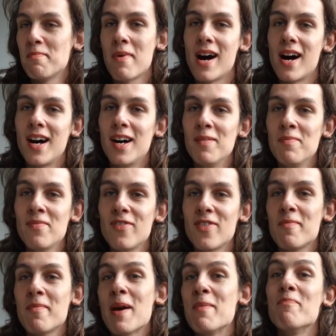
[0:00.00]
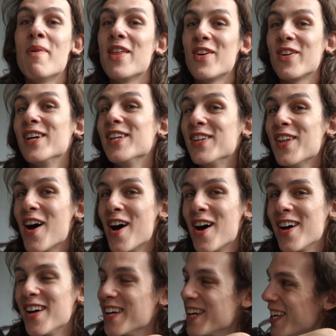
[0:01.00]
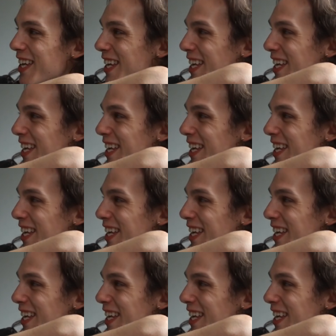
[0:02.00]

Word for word: mom, from my mother-in-law.